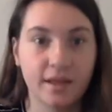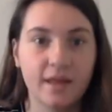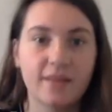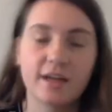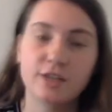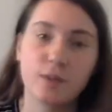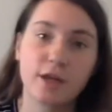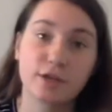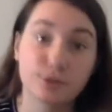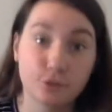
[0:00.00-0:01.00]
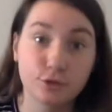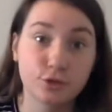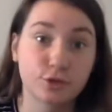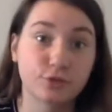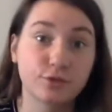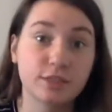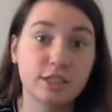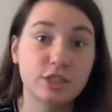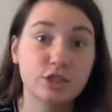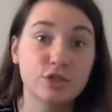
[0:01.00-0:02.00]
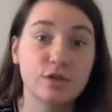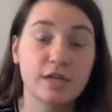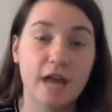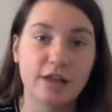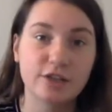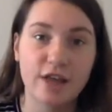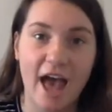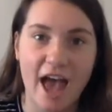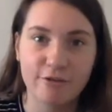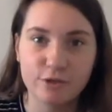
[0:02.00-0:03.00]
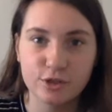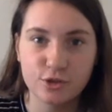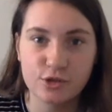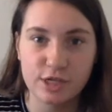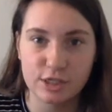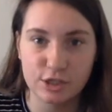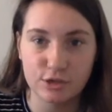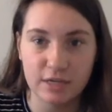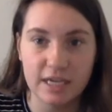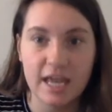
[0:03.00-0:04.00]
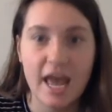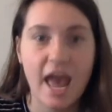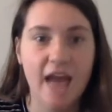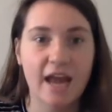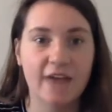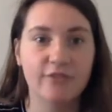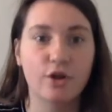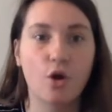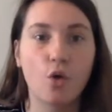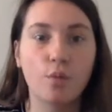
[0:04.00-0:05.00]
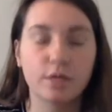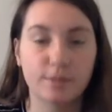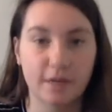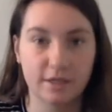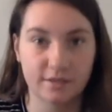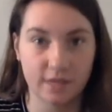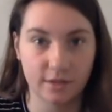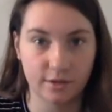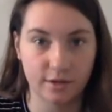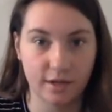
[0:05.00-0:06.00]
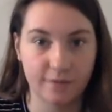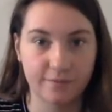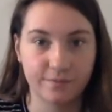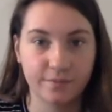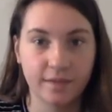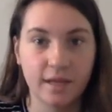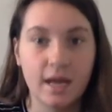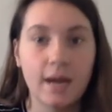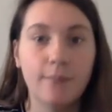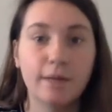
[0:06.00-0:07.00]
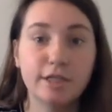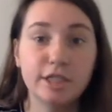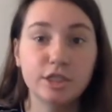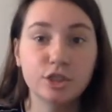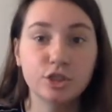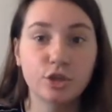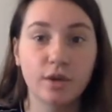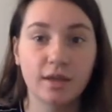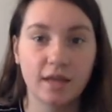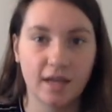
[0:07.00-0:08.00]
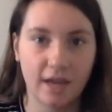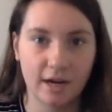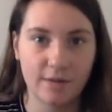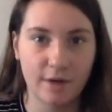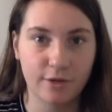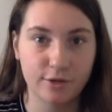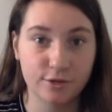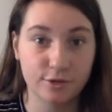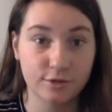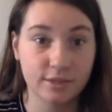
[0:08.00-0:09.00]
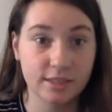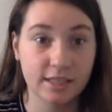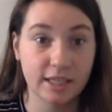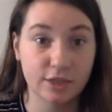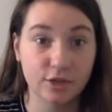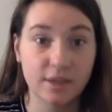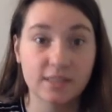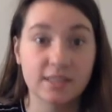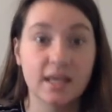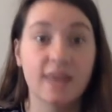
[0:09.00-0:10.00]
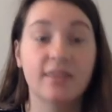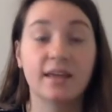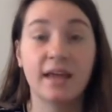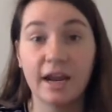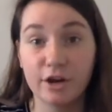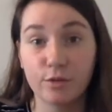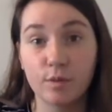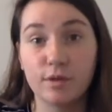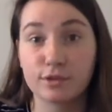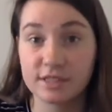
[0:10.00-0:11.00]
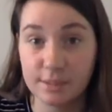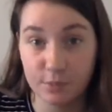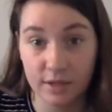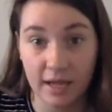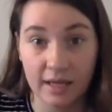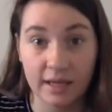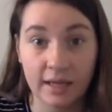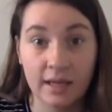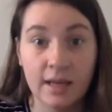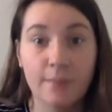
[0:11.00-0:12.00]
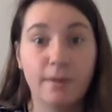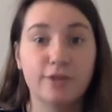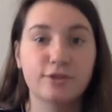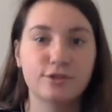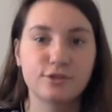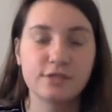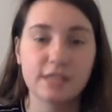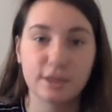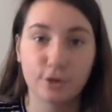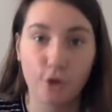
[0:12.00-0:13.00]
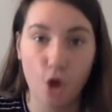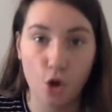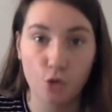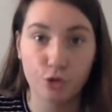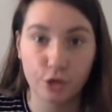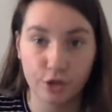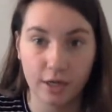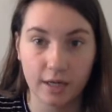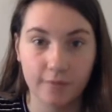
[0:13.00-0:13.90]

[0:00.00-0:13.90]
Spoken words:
That is why it is crucial for teachers to acknowledge that every student is unique and have their own perspectives on learning. By teachers showing they care about their students' interests, the care will be reciprocated by the students in their own learning.